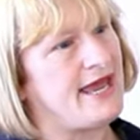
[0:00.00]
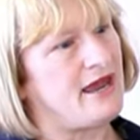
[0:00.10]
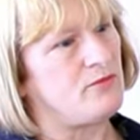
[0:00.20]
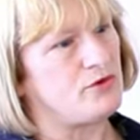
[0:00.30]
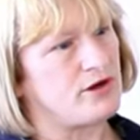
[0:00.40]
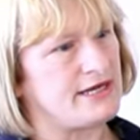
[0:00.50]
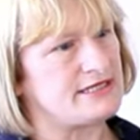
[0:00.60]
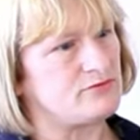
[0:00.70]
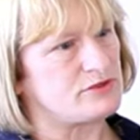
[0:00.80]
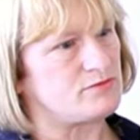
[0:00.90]
And what I
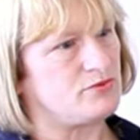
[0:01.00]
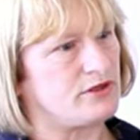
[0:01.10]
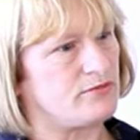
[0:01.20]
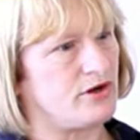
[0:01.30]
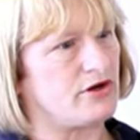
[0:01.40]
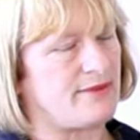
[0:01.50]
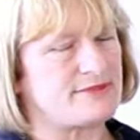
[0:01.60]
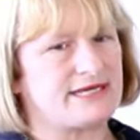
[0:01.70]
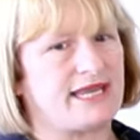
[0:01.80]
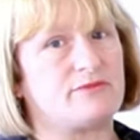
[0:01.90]
did was put the
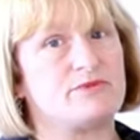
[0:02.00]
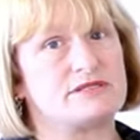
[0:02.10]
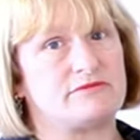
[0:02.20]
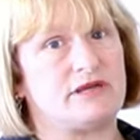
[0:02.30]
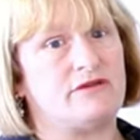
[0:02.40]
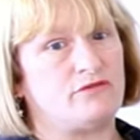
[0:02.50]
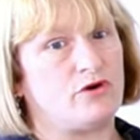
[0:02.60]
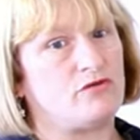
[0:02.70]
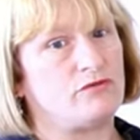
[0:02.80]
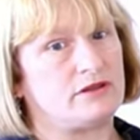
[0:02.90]
program together and was
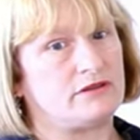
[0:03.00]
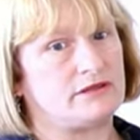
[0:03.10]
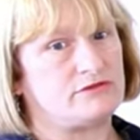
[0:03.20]
involved with